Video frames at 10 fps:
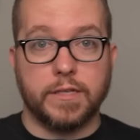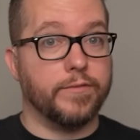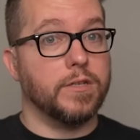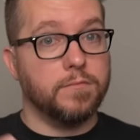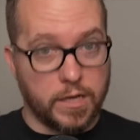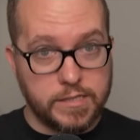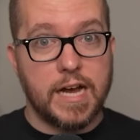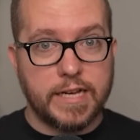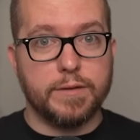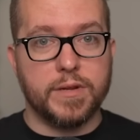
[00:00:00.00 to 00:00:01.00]
even
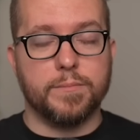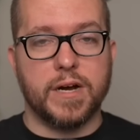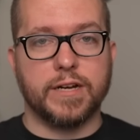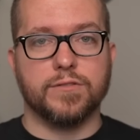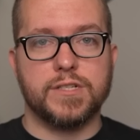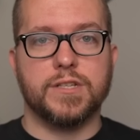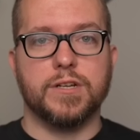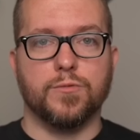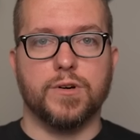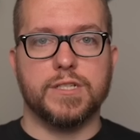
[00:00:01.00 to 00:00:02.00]
undocumented migrants,
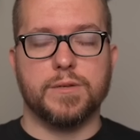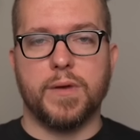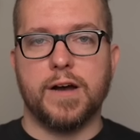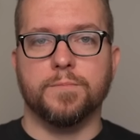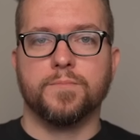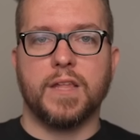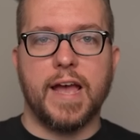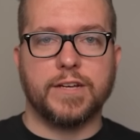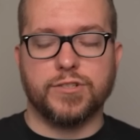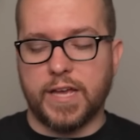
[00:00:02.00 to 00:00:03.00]
than it was about
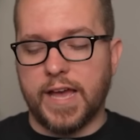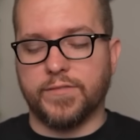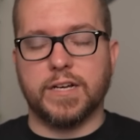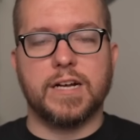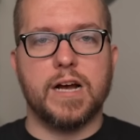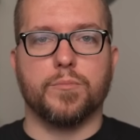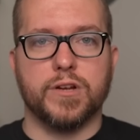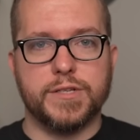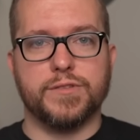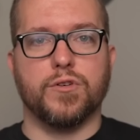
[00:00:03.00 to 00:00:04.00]
actually having a
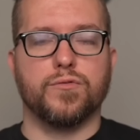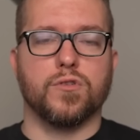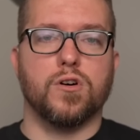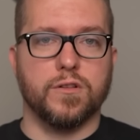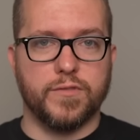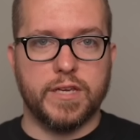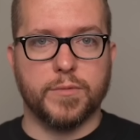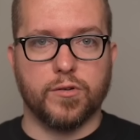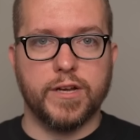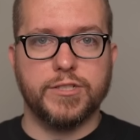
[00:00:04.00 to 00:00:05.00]
comprehensive overhaul of the
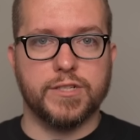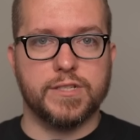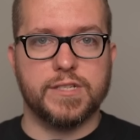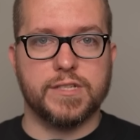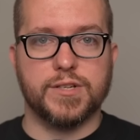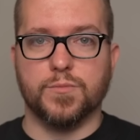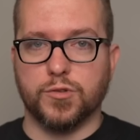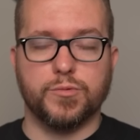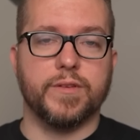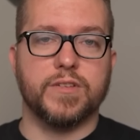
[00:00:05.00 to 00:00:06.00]
immigration system,
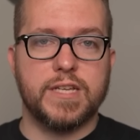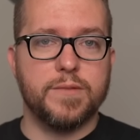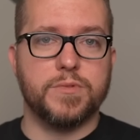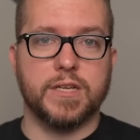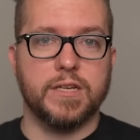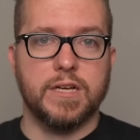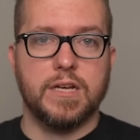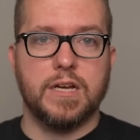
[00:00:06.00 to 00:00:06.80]
which we've attempted